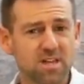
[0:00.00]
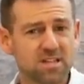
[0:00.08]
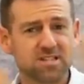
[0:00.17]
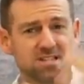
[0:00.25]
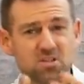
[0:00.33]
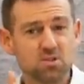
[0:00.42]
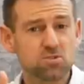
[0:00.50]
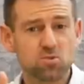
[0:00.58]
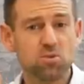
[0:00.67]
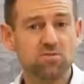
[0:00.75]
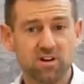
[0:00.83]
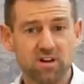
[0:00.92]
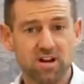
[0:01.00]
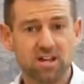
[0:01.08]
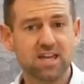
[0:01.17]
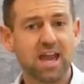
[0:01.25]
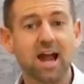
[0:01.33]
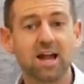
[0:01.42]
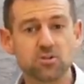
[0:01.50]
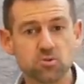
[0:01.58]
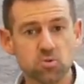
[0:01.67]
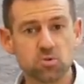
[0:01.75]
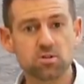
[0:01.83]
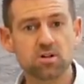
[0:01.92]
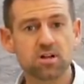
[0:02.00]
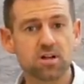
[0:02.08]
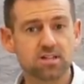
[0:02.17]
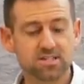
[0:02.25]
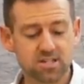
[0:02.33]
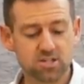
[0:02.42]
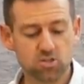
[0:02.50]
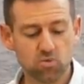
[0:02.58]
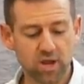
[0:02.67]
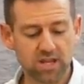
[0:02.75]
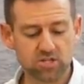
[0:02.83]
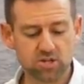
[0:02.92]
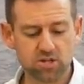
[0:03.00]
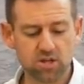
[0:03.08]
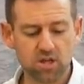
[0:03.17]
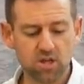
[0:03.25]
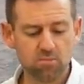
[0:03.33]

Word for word: It's still sort of a, a casual situation,